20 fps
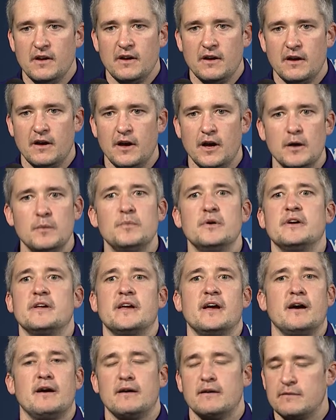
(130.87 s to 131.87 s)
Uh, but
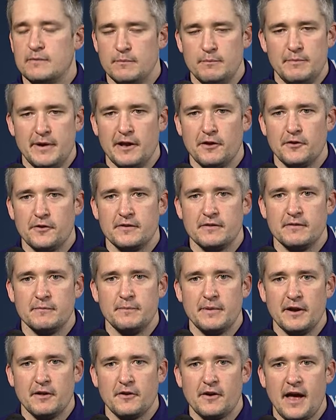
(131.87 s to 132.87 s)
yeah, Baylor
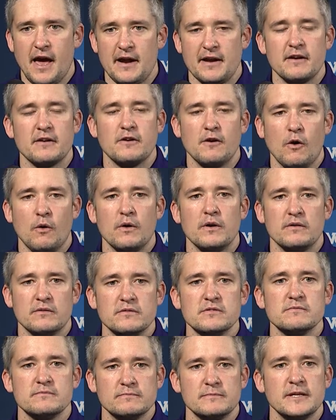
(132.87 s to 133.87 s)
Baylor had it going.
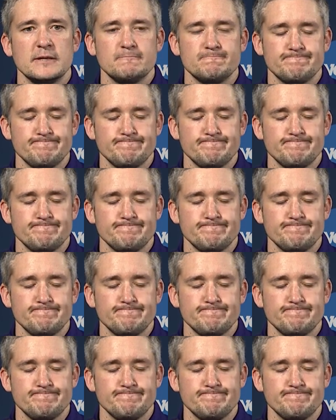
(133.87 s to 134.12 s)
Yeah.